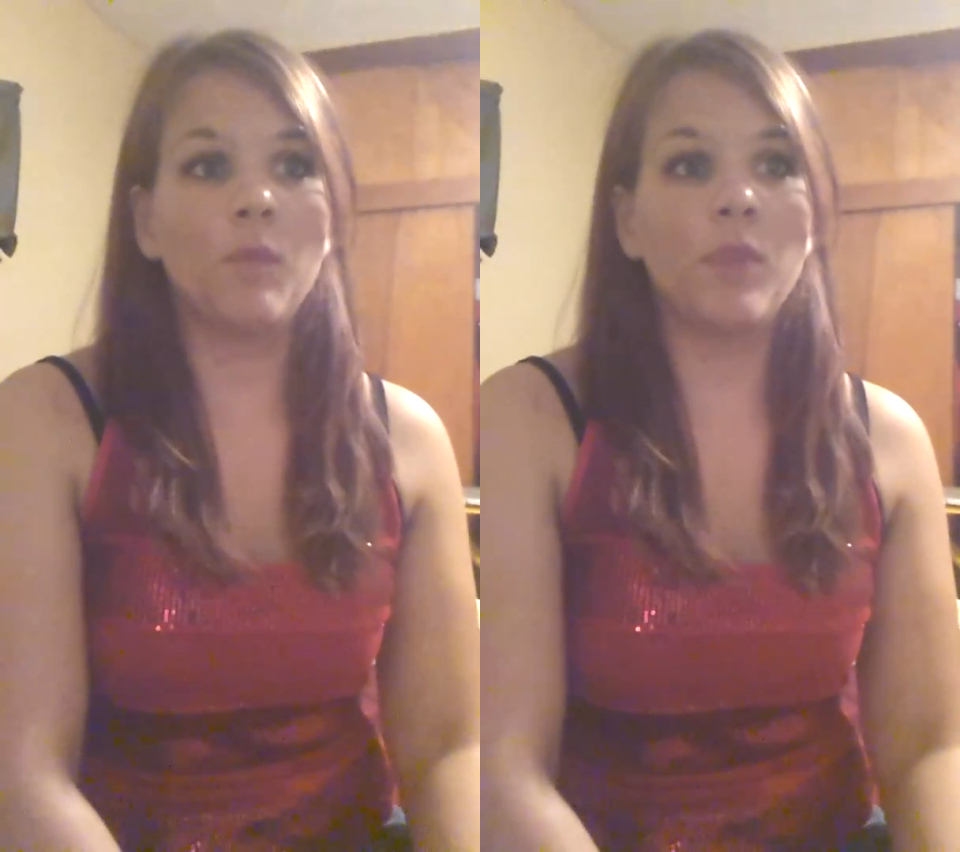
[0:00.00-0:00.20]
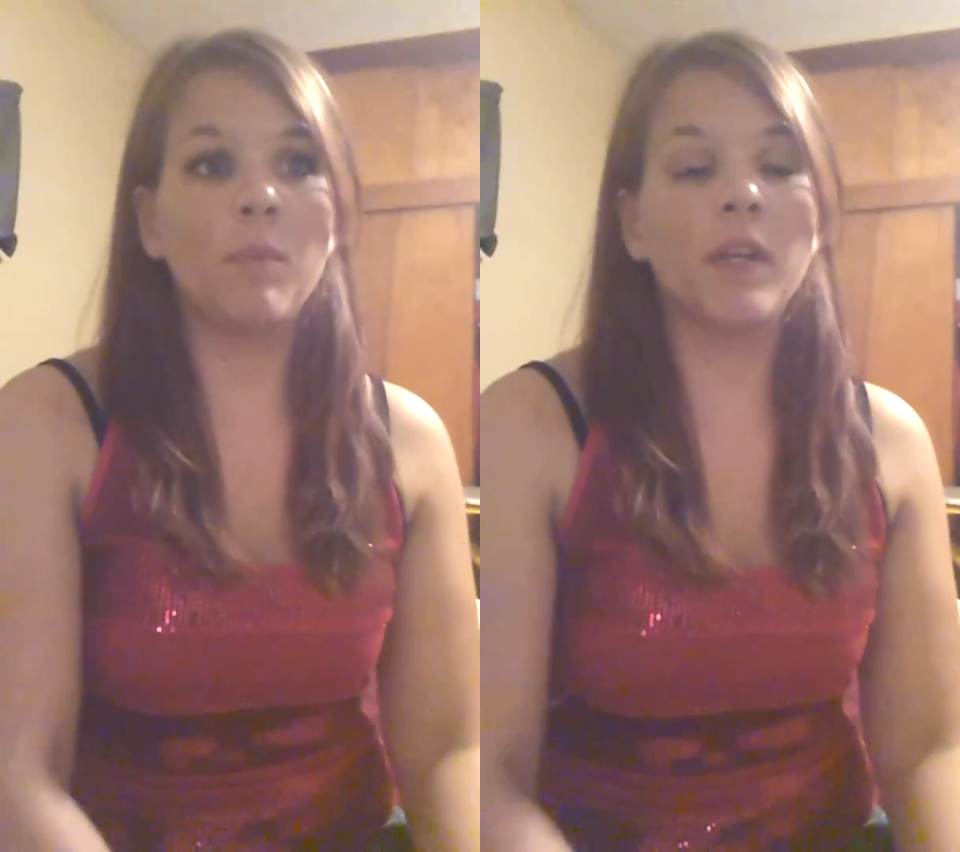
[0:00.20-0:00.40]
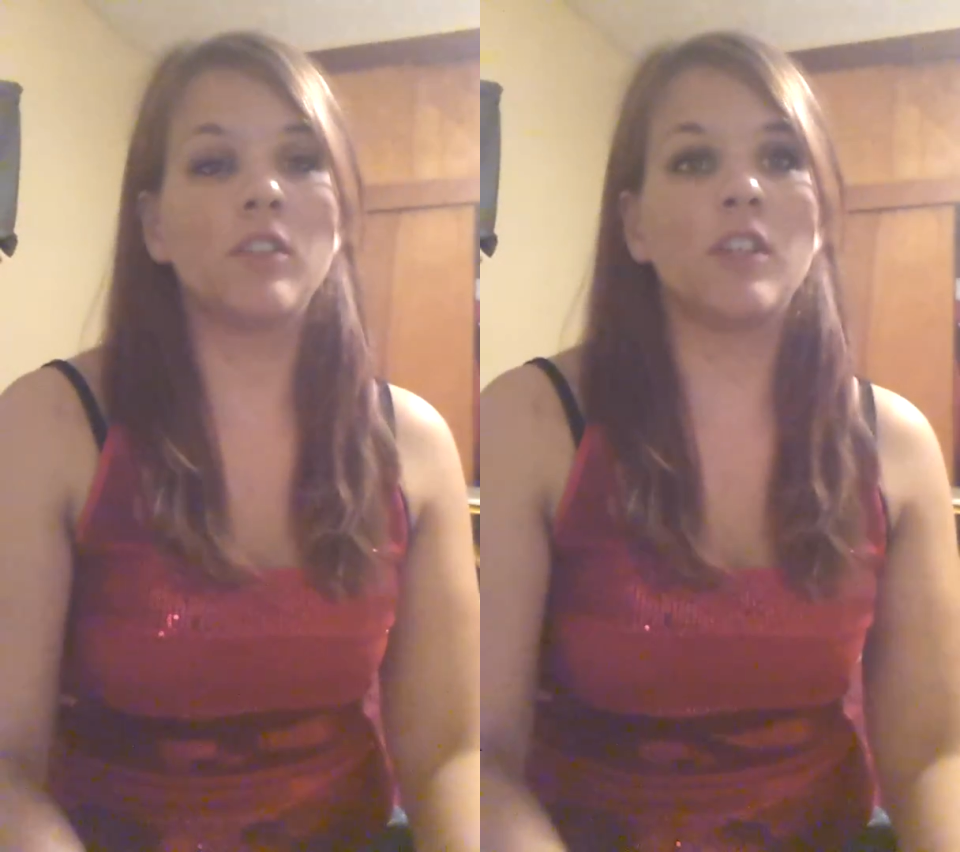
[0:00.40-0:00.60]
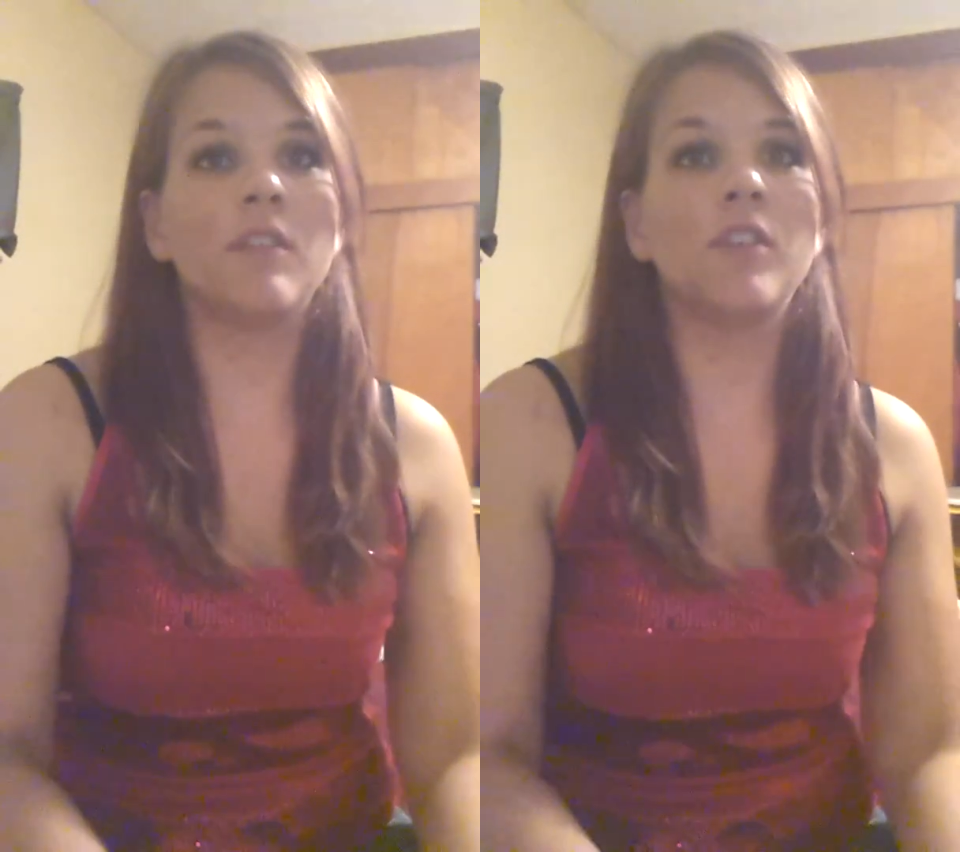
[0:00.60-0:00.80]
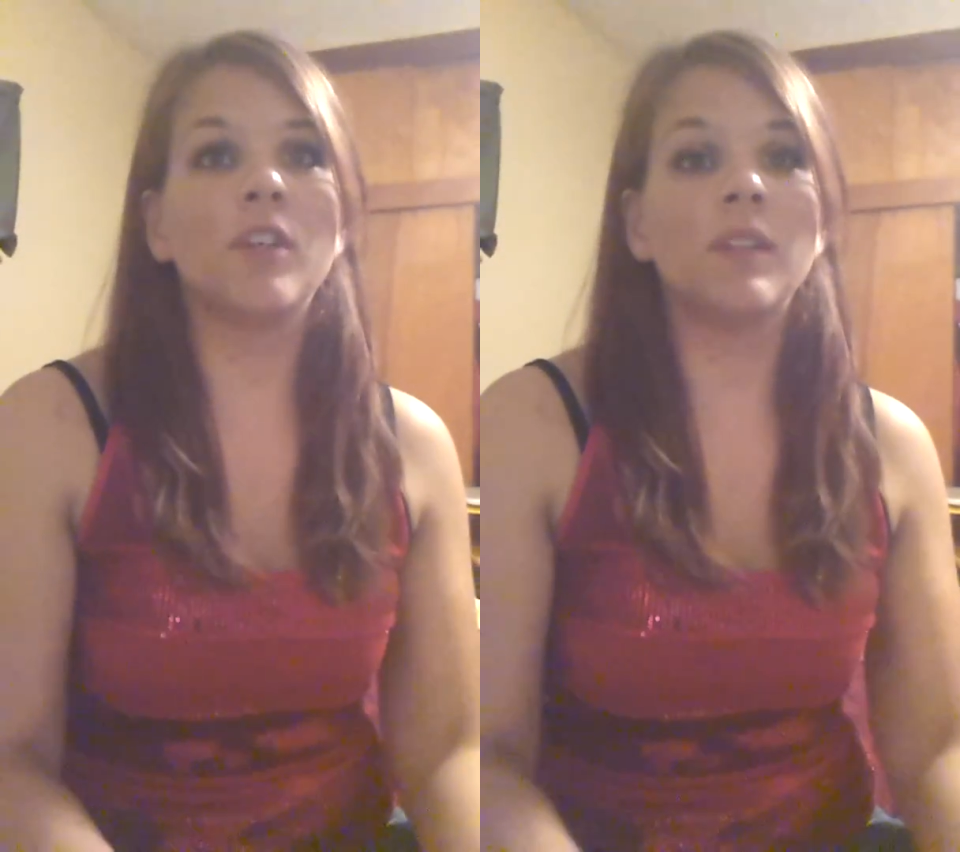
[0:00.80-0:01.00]
the picture
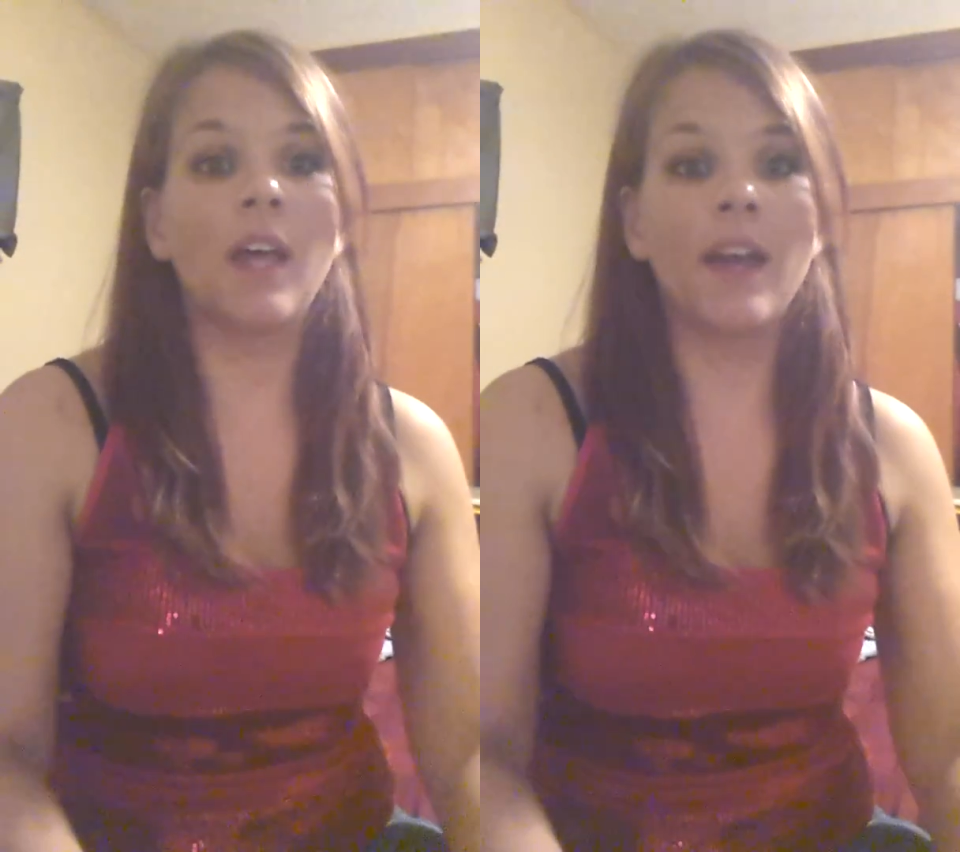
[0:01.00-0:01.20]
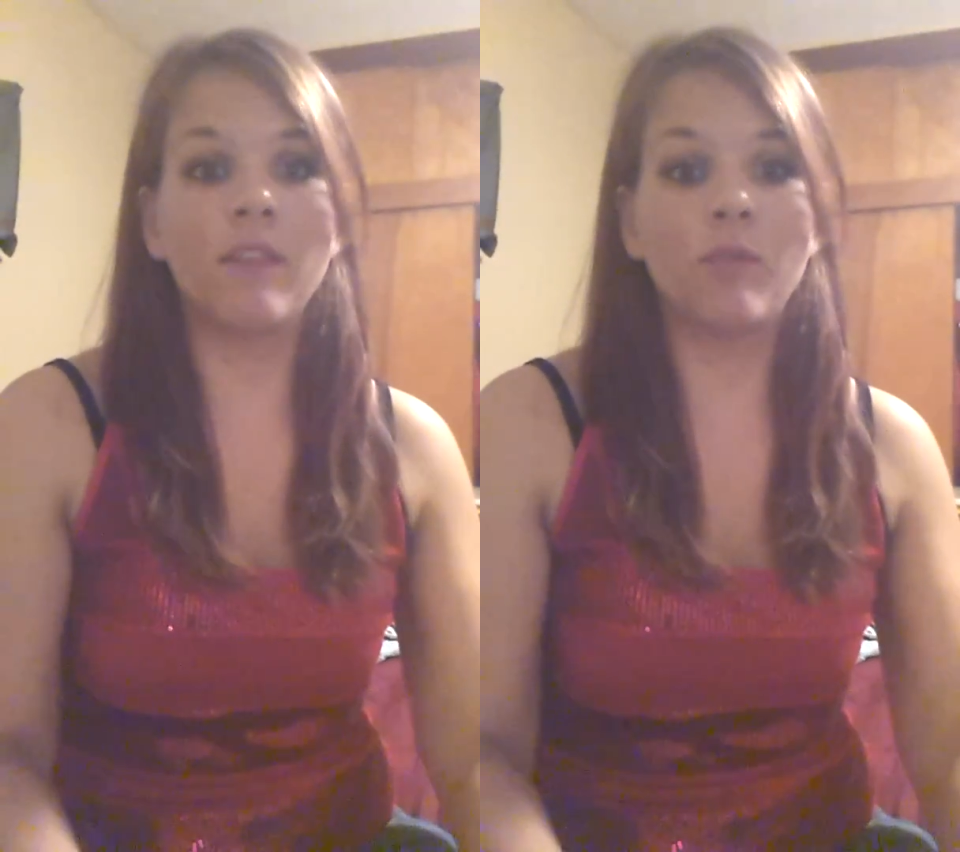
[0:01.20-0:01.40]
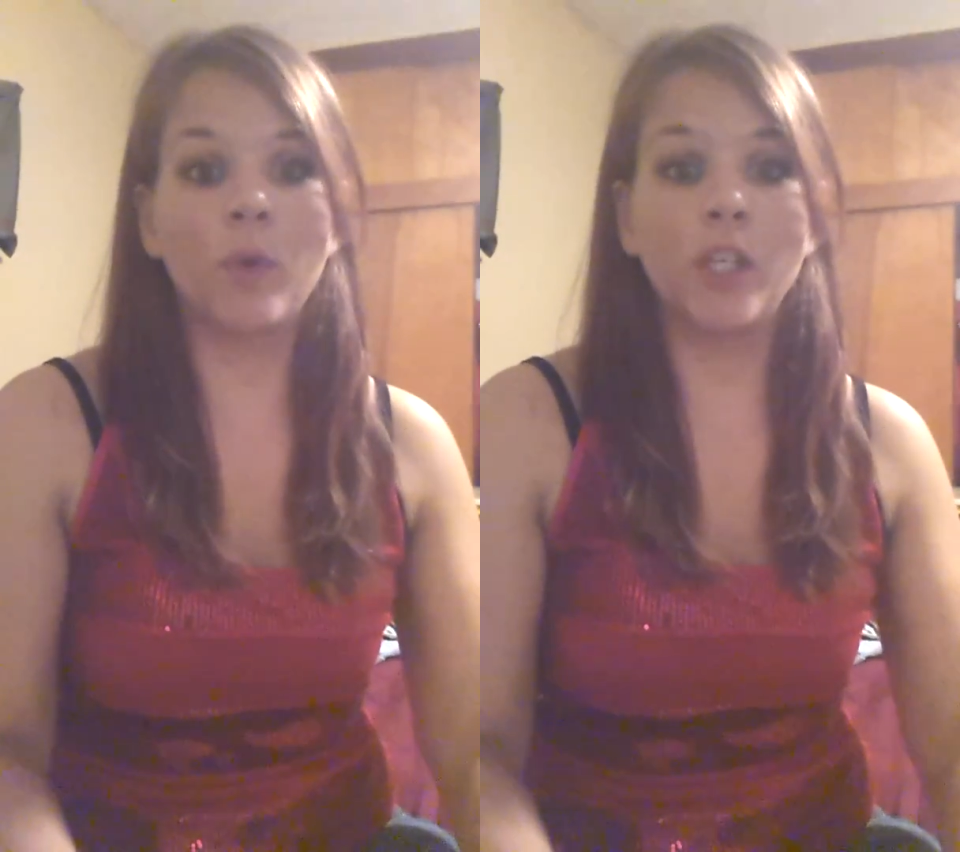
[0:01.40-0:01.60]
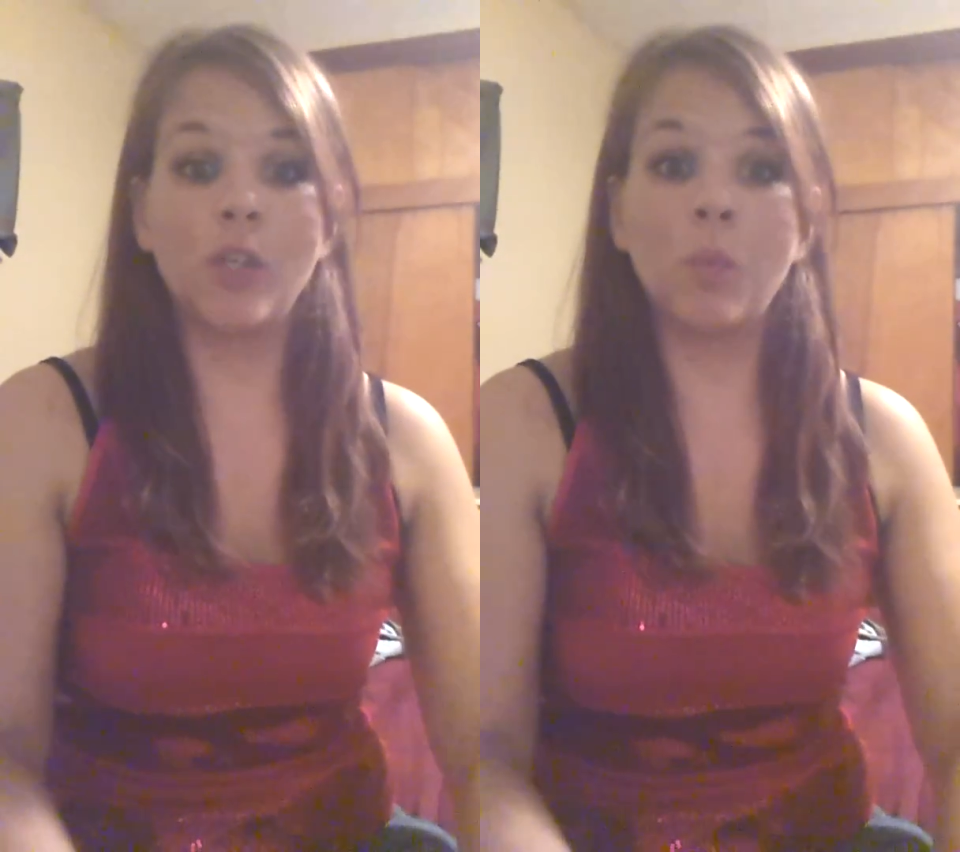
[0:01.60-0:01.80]
of your life where you